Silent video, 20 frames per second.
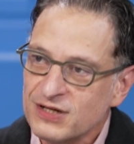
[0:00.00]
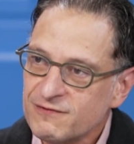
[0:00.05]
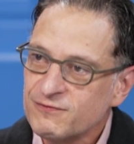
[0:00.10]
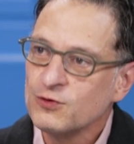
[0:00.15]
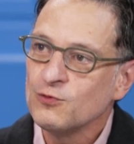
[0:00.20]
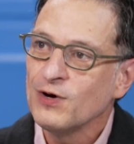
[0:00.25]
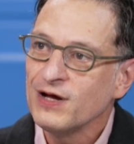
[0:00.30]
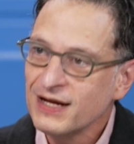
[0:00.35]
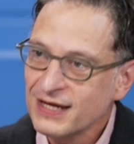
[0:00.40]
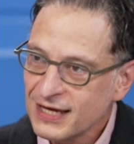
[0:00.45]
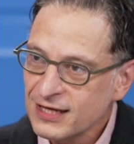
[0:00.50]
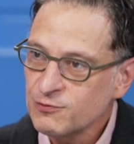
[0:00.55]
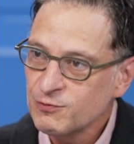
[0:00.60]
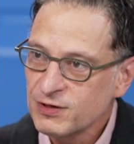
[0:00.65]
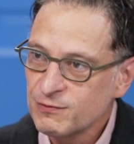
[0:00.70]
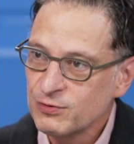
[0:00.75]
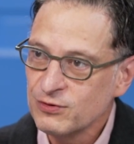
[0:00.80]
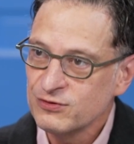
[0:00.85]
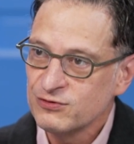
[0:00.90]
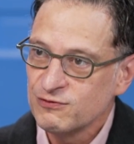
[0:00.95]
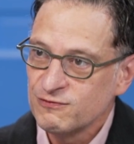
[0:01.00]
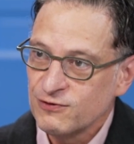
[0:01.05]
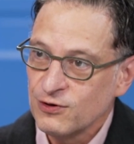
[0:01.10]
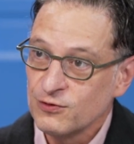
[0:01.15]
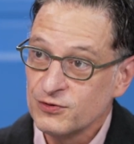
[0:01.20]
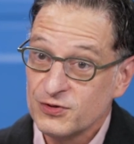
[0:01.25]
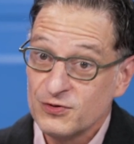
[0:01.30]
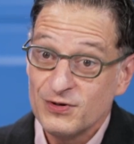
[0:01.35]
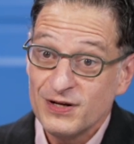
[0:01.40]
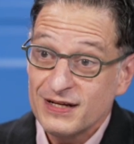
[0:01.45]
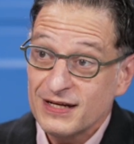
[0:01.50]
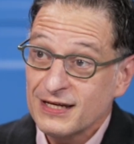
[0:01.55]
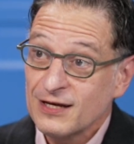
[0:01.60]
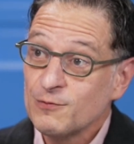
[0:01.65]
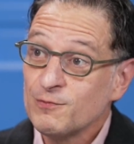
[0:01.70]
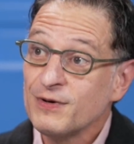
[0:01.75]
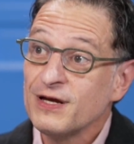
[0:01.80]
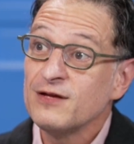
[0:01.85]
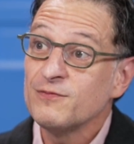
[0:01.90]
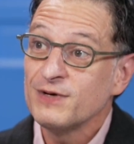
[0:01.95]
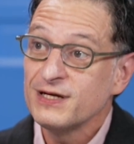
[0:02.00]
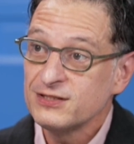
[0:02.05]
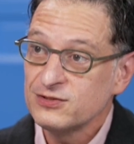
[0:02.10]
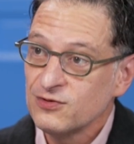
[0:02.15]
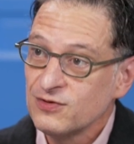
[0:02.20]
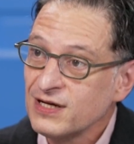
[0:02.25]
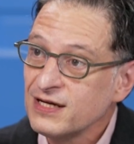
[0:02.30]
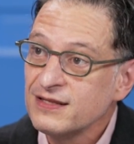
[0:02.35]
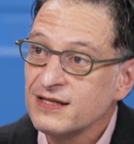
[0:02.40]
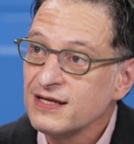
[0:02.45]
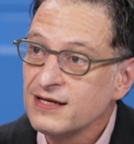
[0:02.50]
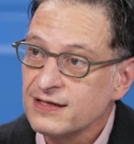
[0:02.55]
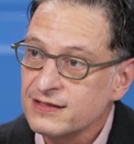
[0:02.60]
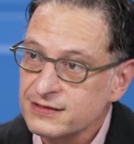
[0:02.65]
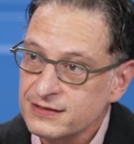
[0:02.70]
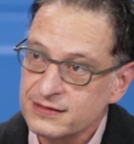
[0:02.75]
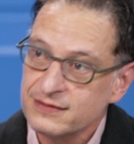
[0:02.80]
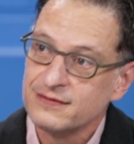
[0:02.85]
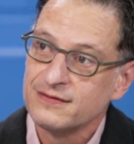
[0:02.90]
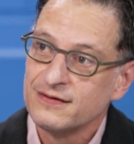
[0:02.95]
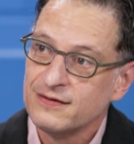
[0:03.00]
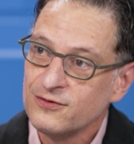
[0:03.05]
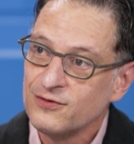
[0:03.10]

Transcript: if you want to get people to vote, you need a campaign based on ideas.